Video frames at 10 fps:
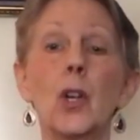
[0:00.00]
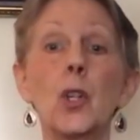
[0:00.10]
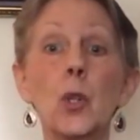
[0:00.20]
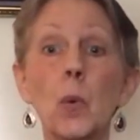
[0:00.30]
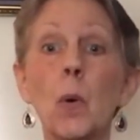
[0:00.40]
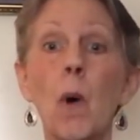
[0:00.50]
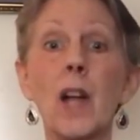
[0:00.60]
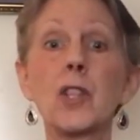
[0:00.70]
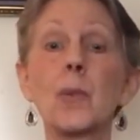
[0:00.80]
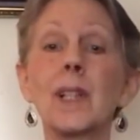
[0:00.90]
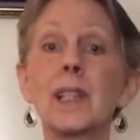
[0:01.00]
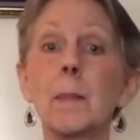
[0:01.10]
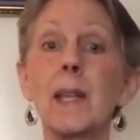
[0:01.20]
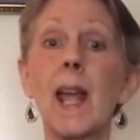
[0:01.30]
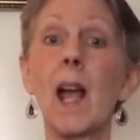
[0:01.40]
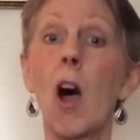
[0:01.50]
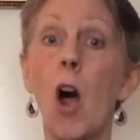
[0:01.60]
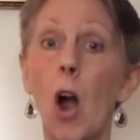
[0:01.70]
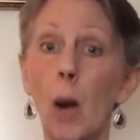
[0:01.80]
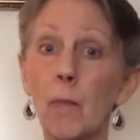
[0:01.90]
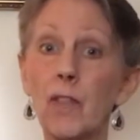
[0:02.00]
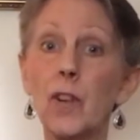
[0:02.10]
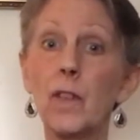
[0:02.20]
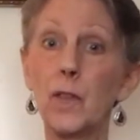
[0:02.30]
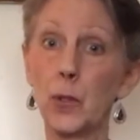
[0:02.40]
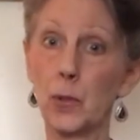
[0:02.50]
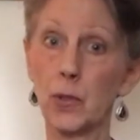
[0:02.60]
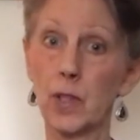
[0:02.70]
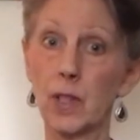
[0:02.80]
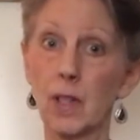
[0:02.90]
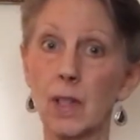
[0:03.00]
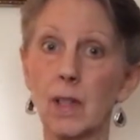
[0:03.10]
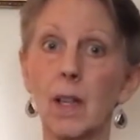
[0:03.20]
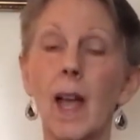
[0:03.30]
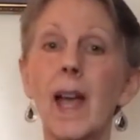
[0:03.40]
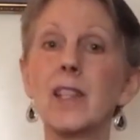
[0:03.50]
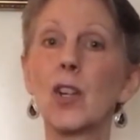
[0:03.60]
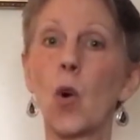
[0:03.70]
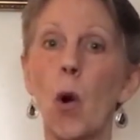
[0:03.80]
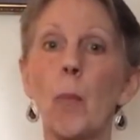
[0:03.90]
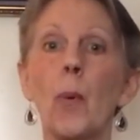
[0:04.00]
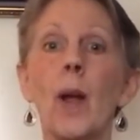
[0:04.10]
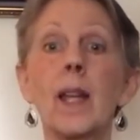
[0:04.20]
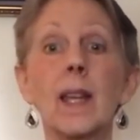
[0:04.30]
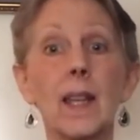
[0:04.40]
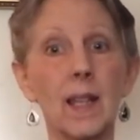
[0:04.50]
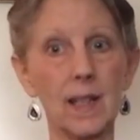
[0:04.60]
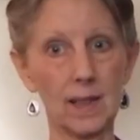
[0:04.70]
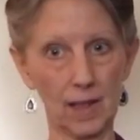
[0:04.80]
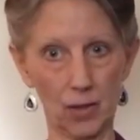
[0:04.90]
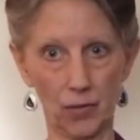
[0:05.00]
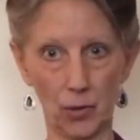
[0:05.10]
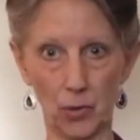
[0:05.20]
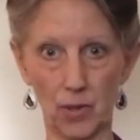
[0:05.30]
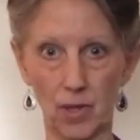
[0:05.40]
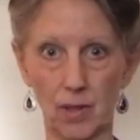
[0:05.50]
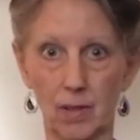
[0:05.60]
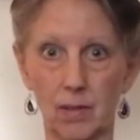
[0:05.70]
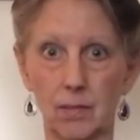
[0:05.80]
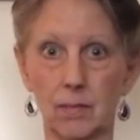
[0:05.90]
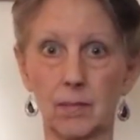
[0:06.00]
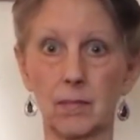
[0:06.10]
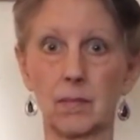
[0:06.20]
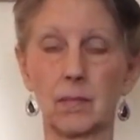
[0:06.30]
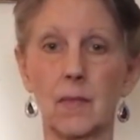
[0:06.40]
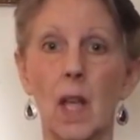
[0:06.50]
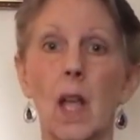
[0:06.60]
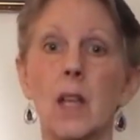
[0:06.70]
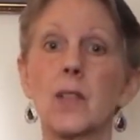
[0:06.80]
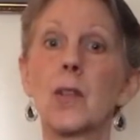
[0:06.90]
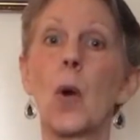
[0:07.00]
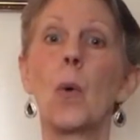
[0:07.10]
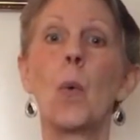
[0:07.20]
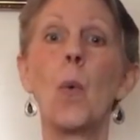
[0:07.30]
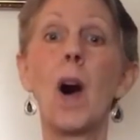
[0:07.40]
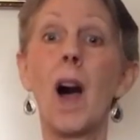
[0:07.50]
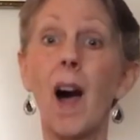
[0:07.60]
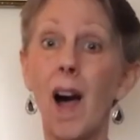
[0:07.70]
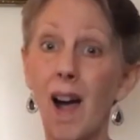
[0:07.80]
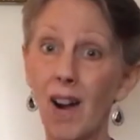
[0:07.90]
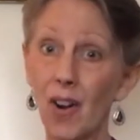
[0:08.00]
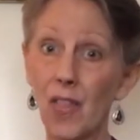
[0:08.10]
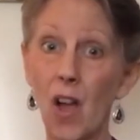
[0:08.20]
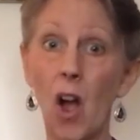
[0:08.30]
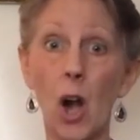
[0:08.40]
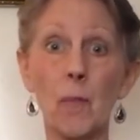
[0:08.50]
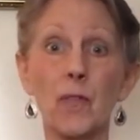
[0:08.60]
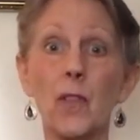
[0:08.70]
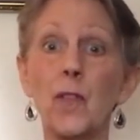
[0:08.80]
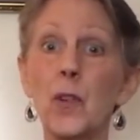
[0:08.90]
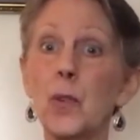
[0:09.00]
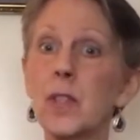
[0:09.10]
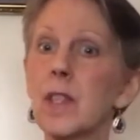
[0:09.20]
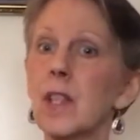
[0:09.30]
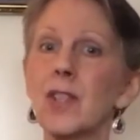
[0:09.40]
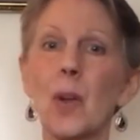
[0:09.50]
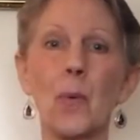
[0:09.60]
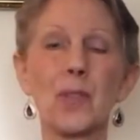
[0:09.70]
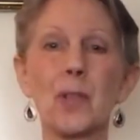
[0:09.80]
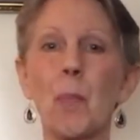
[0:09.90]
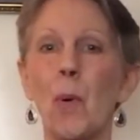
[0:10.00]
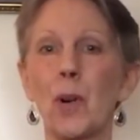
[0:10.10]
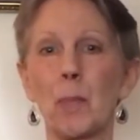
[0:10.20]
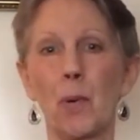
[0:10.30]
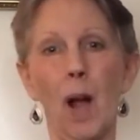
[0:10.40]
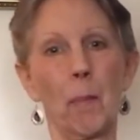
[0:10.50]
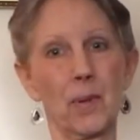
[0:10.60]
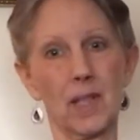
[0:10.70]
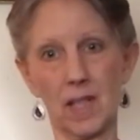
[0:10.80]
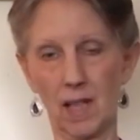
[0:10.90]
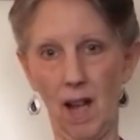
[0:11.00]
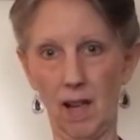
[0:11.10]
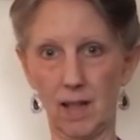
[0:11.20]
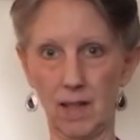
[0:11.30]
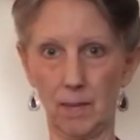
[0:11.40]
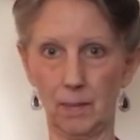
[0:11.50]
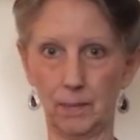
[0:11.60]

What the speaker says: You will want to eliminate harmful foods and incorporate healing foods. So, what are the harmful foods that don't support a proper detox?